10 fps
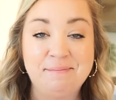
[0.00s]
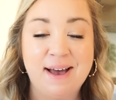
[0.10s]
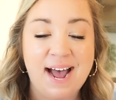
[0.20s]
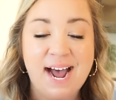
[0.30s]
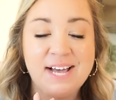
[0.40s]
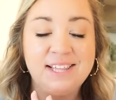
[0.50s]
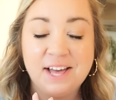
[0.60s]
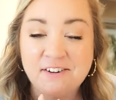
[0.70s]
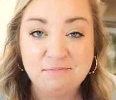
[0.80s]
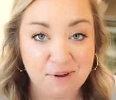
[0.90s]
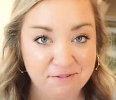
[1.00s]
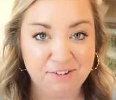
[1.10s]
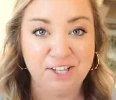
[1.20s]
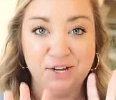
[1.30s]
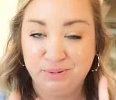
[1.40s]
but I love
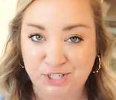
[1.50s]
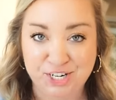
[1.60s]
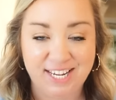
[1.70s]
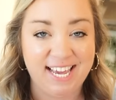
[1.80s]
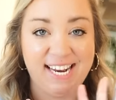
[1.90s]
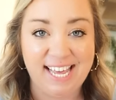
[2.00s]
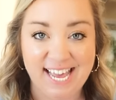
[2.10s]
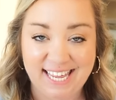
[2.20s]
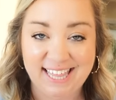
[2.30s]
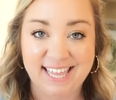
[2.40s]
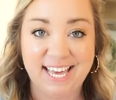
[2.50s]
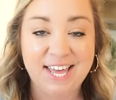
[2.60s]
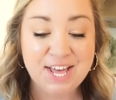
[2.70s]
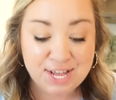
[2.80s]
buffalo chicken anything.